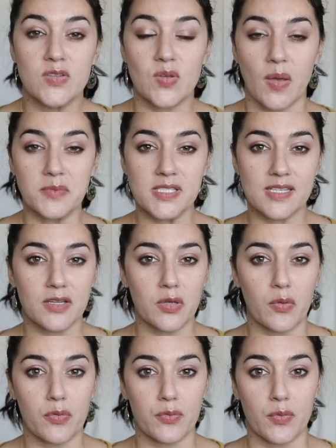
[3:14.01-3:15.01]
So I'm just going to
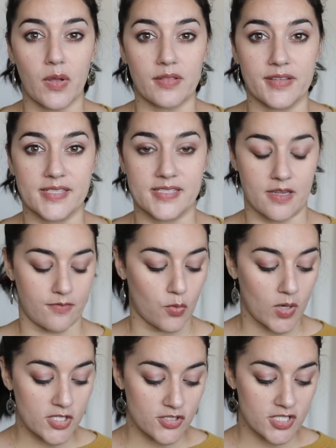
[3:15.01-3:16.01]
go through a list of
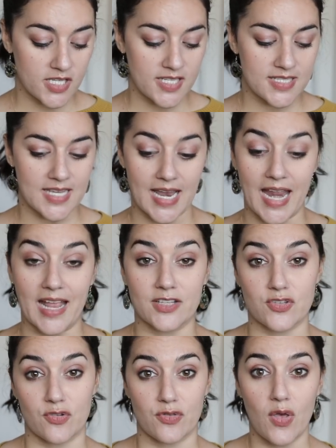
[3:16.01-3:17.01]
questions and
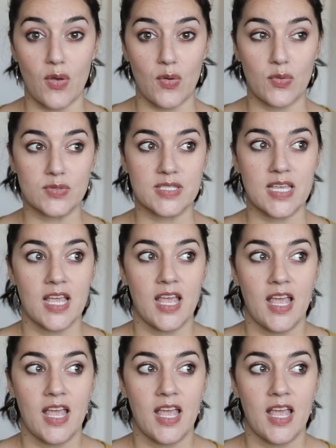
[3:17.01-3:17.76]
answer those